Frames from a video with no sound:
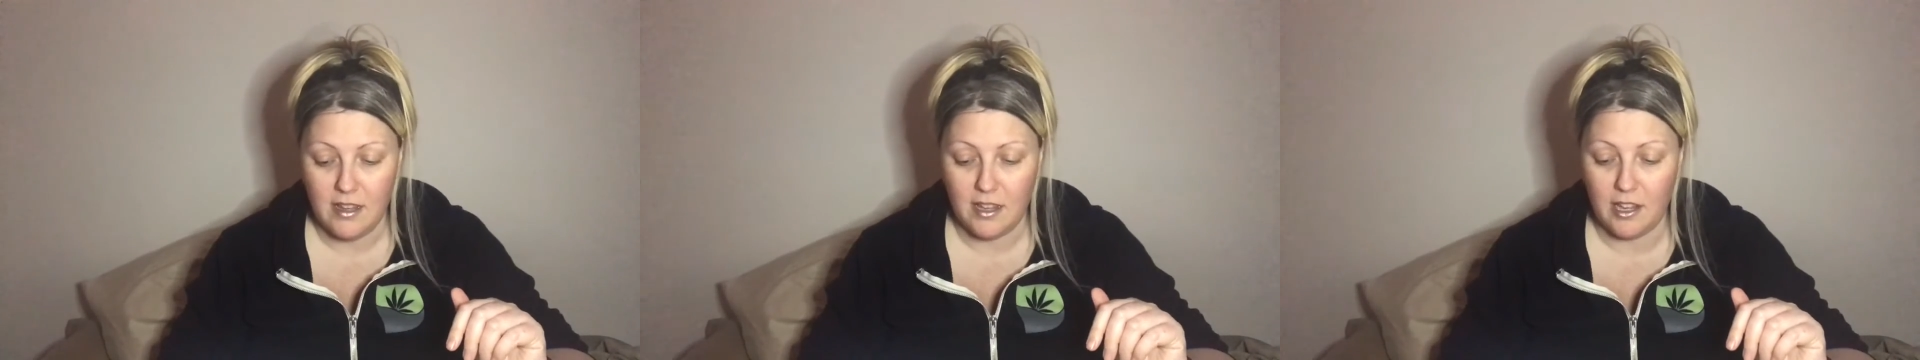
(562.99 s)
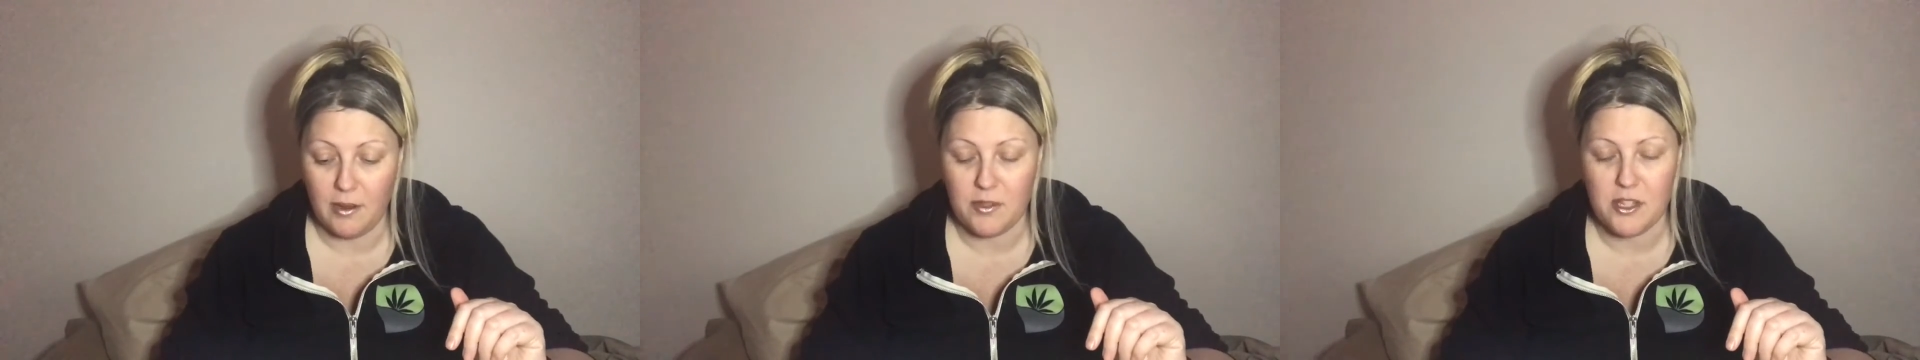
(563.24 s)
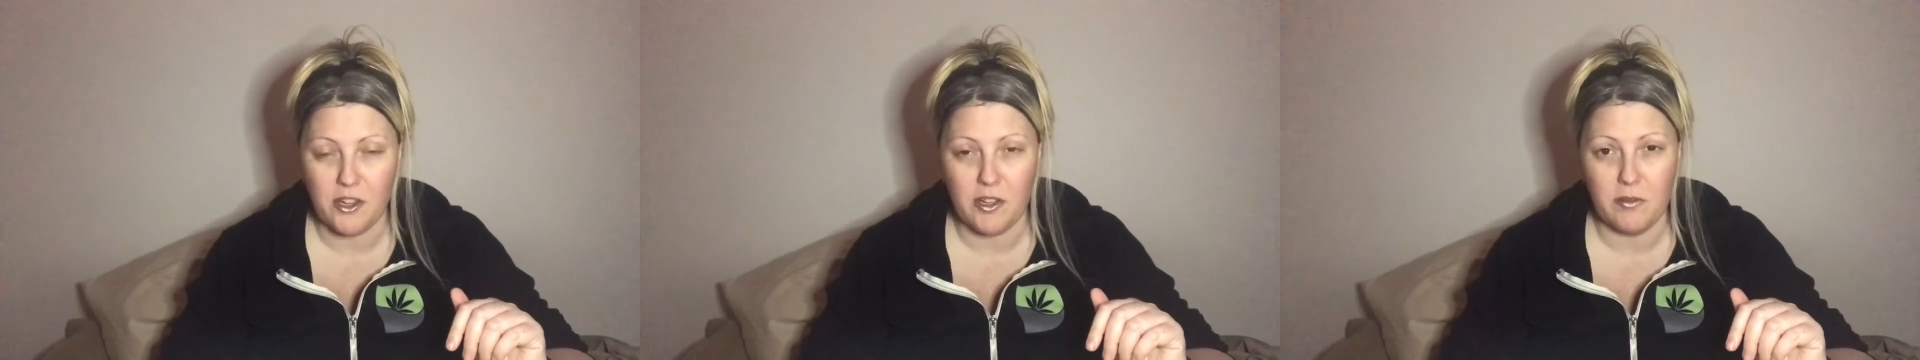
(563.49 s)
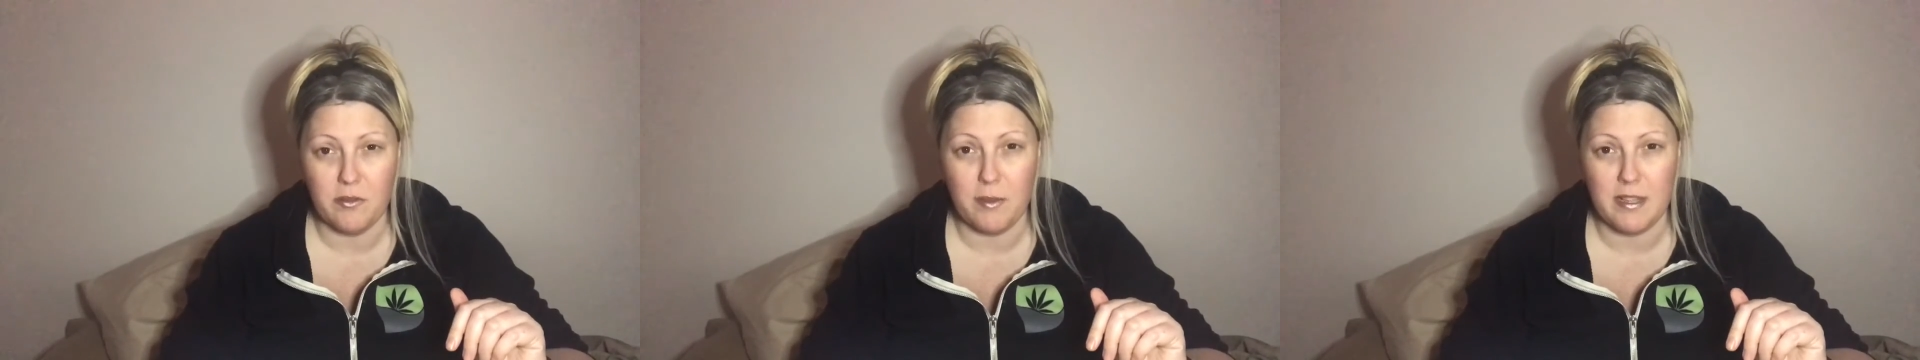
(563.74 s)
You know, I was
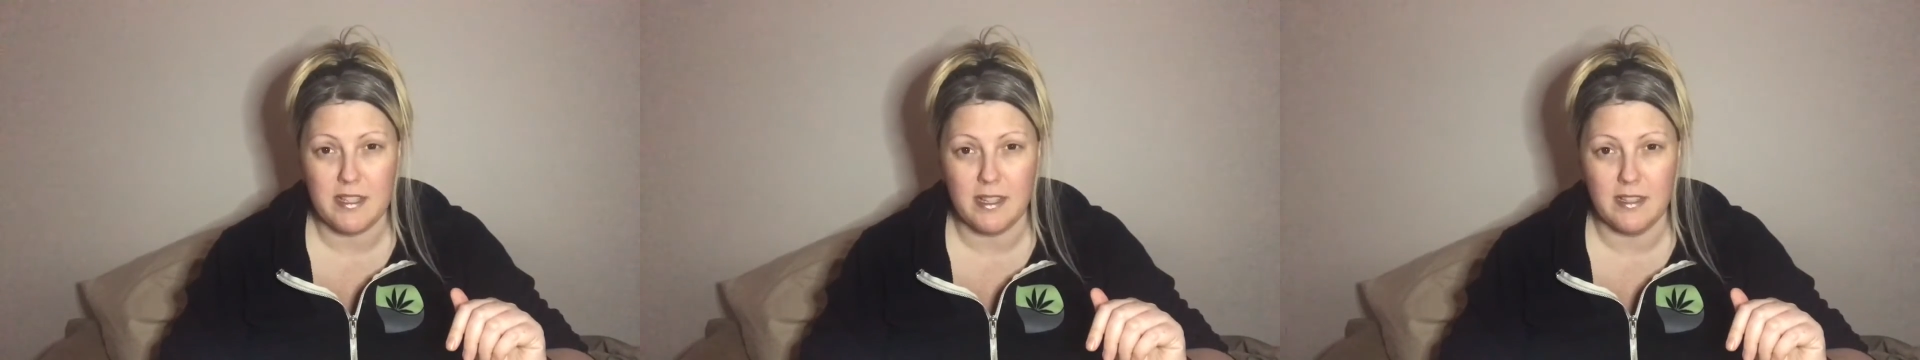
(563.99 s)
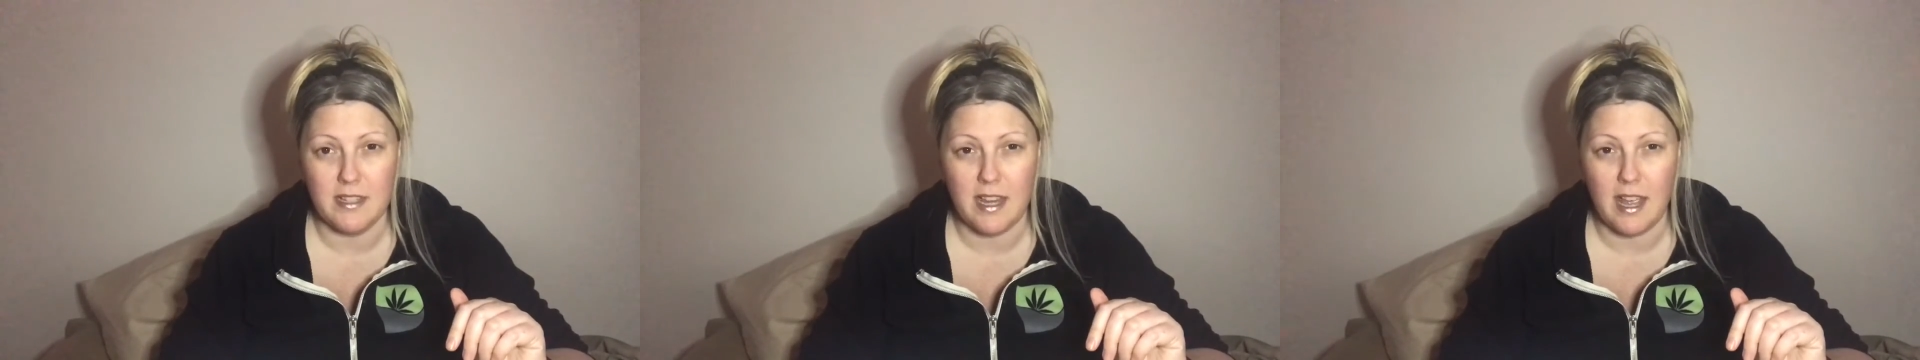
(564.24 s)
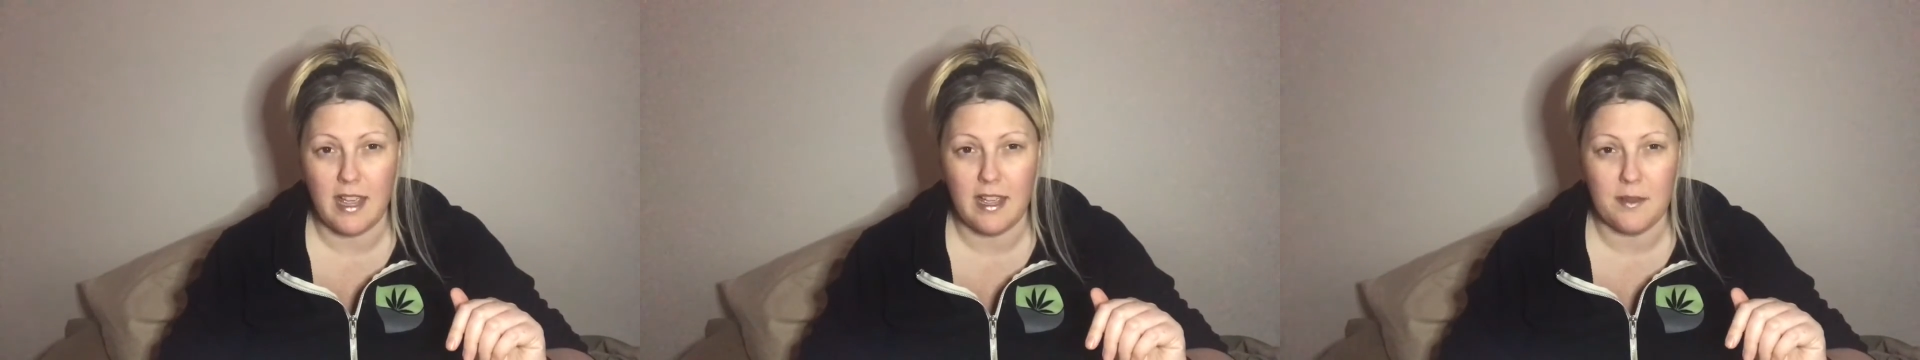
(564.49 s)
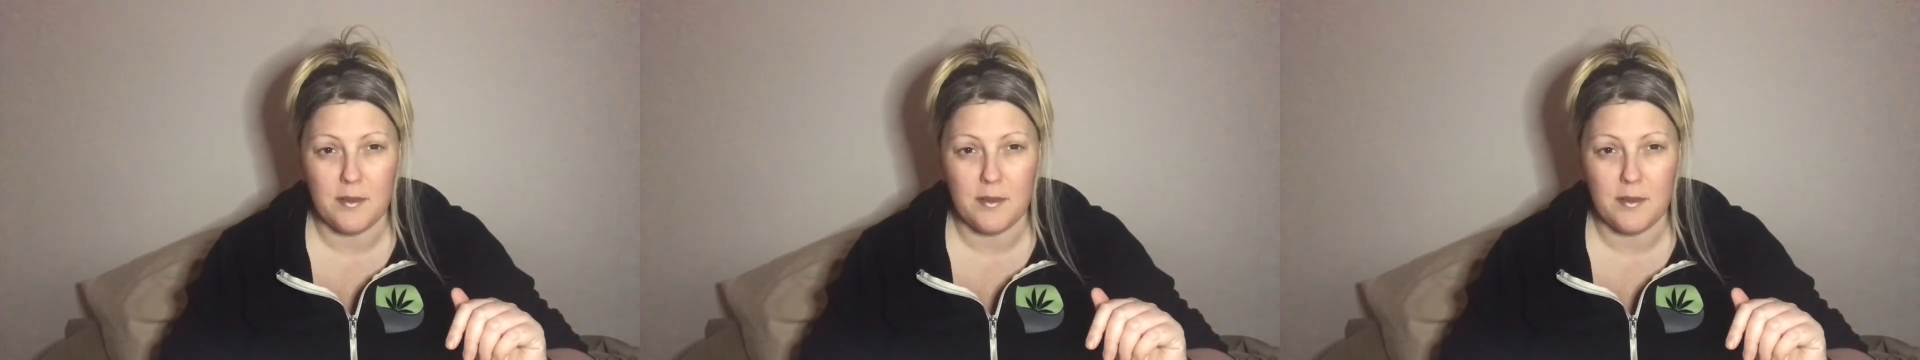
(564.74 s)
joking with my son today.